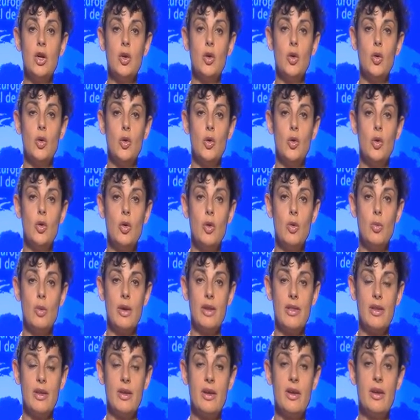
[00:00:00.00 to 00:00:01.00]
or
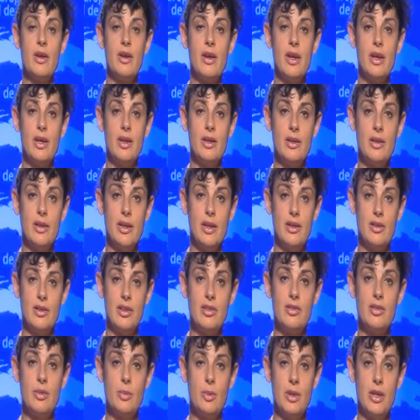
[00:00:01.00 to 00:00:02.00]
whether there
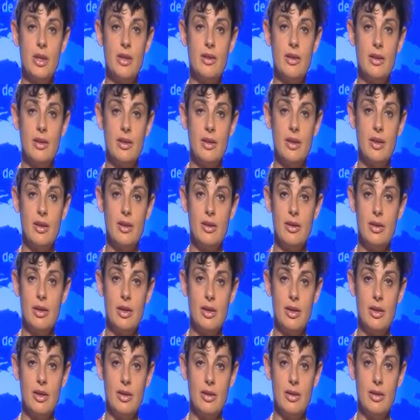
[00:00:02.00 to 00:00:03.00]
does appear that there
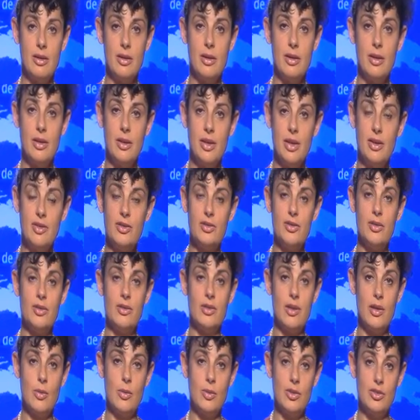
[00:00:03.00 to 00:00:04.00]
are issues
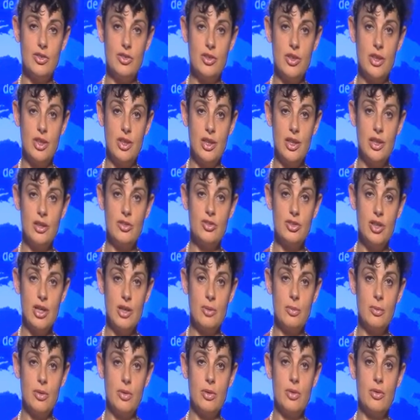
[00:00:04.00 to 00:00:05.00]
there which the
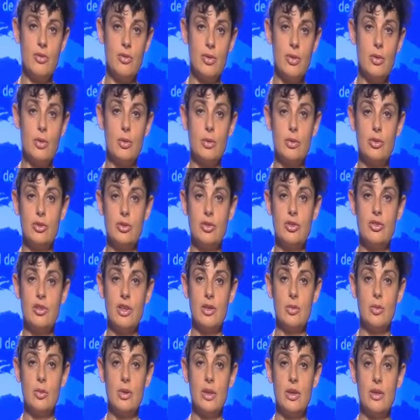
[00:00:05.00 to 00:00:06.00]
chamber of the court should
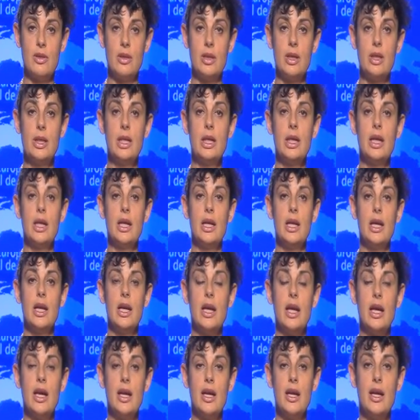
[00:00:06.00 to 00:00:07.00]
deal with.
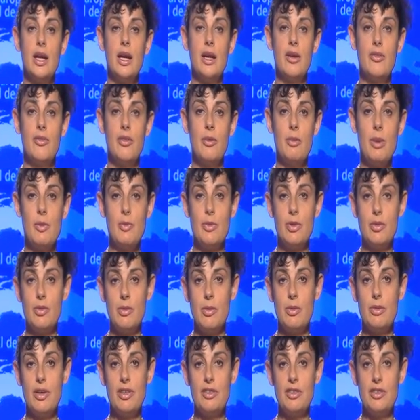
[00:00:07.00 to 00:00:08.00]
If the member of
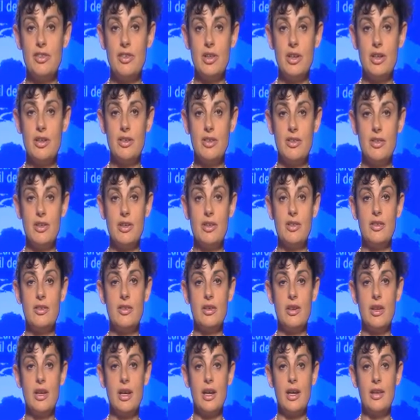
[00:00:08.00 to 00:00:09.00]
the registry considers
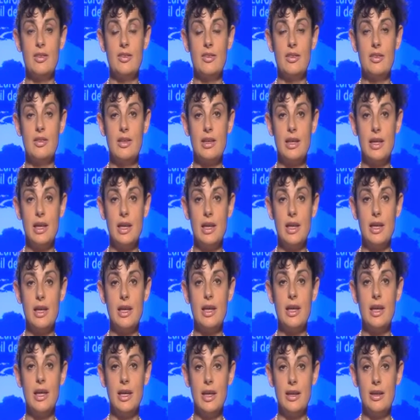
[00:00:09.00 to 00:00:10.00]
that the case is
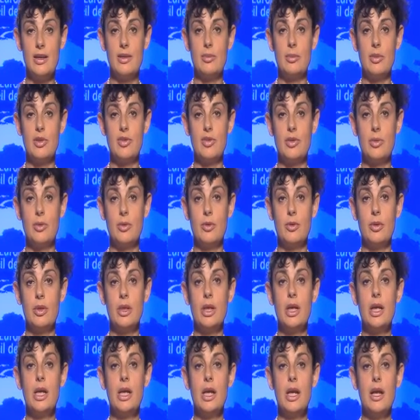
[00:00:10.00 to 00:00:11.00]
clearly inadmissible,
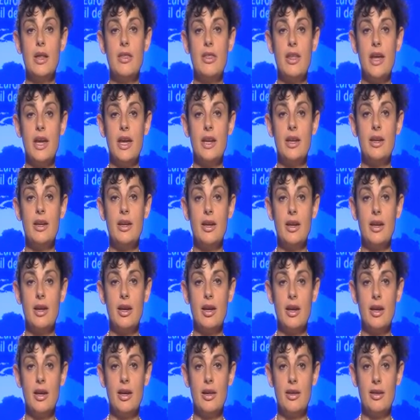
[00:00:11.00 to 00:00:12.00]
then
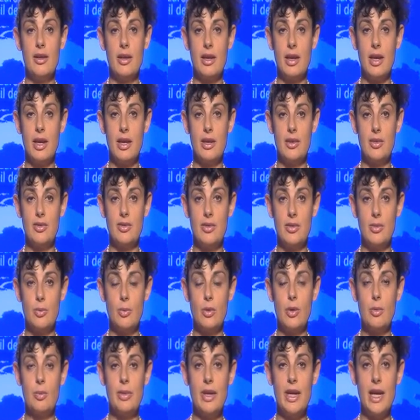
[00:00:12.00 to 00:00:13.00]
the case
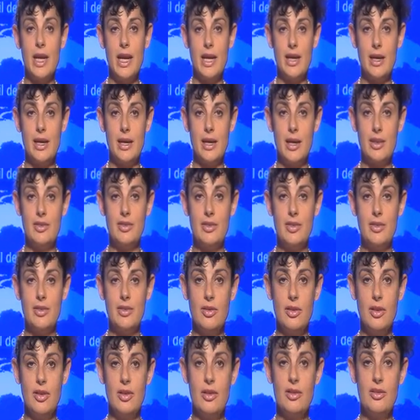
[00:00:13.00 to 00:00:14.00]
will be allocated
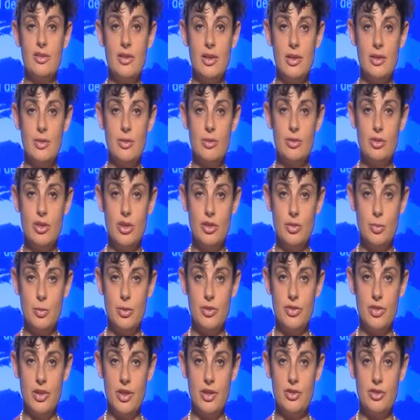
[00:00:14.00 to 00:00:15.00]
to the single judge
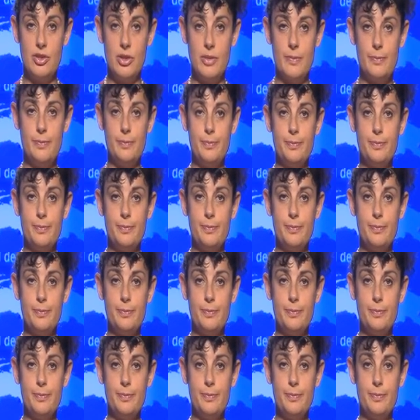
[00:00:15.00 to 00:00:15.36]
procedure.